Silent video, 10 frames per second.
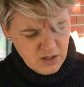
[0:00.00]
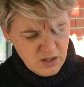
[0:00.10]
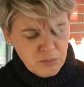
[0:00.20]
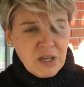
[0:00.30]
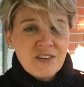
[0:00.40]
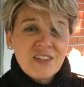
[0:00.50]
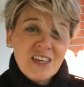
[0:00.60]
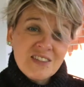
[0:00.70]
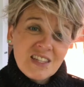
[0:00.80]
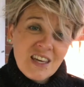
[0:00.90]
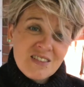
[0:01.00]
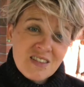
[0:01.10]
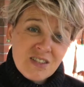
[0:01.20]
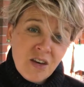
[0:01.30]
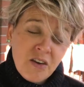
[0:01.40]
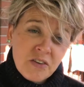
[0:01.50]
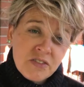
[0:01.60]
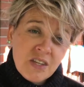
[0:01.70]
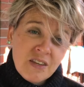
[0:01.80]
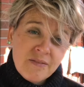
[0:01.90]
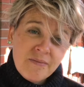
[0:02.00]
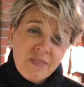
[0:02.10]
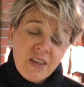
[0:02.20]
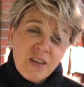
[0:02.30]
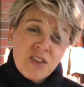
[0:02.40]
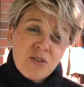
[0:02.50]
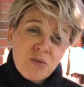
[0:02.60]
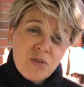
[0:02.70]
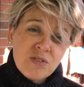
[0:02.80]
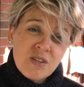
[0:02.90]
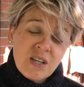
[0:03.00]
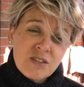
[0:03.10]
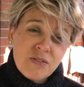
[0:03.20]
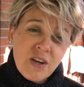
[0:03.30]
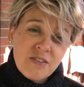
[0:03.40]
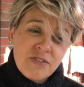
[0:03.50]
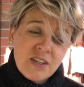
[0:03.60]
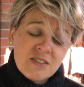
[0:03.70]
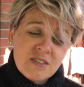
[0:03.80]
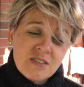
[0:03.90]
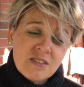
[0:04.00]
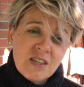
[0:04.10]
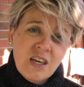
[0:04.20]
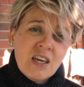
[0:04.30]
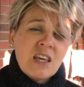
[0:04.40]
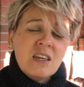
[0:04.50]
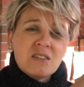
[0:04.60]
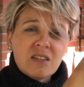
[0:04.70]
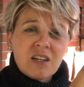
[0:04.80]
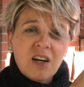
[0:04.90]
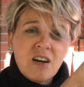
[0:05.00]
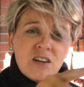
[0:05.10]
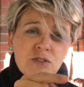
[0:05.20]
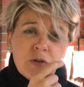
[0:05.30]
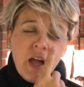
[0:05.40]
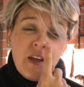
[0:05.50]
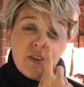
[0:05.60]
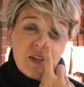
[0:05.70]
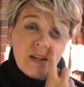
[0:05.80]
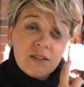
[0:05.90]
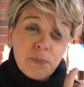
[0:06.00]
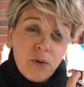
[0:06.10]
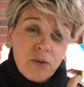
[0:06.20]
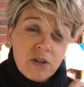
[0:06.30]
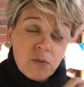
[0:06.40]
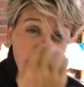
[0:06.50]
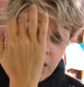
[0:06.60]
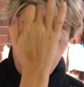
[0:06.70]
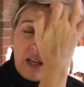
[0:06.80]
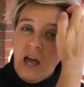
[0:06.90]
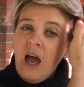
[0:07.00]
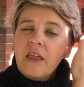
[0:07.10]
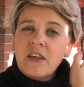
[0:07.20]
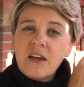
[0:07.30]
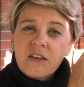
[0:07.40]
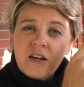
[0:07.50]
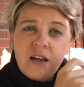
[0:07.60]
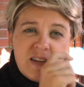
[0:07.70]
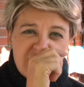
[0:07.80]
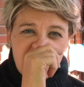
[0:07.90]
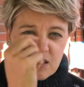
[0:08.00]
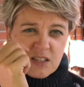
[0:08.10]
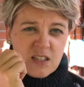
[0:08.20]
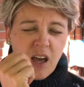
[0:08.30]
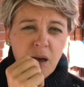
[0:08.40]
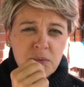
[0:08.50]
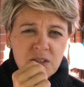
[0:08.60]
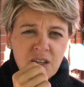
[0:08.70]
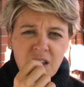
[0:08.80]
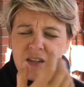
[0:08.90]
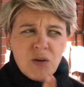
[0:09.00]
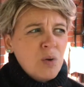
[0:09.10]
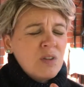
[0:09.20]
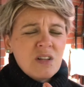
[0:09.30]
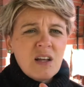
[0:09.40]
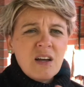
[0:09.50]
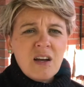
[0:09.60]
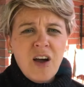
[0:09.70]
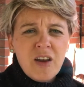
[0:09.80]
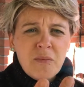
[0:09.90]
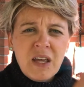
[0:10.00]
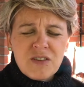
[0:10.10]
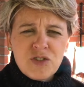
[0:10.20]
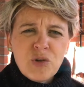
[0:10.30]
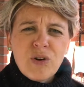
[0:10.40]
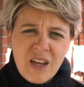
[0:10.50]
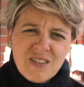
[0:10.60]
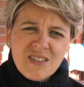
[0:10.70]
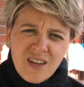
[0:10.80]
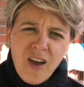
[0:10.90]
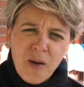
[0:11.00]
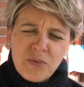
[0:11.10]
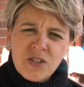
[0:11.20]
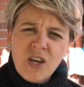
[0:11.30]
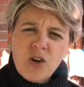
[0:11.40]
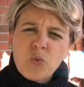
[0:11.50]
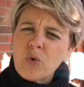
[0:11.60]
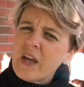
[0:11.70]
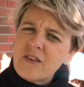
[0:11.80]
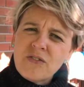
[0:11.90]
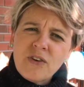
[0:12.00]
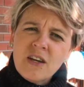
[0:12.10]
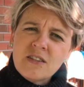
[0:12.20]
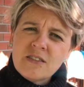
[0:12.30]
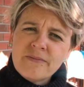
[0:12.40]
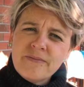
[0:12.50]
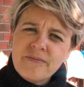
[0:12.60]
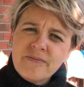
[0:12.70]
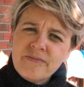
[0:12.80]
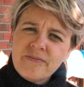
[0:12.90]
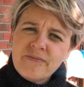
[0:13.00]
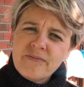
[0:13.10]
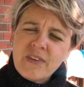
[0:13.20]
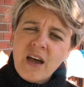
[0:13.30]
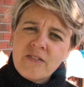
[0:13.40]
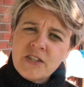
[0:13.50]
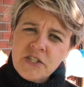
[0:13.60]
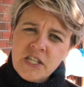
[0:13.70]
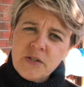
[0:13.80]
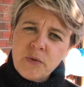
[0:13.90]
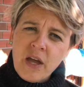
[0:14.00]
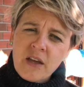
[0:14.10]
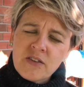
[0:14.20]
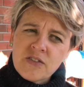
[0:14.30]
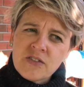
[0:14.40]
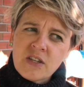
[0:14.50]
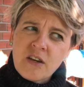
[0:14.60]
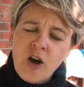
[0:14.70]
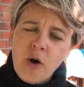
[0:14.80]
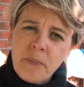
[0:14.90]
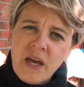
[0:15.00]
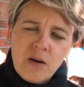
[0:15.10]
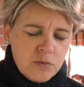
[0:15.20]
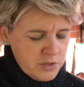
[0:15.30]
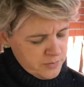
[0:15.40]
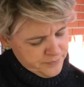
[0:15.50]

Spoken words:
Because he has to get to the docks through those electrified fences. He's in a car driving and it's pouring rain, and the other guys, they're stopped. Their whole automated tour has stopped right in front of the T-Rex compound.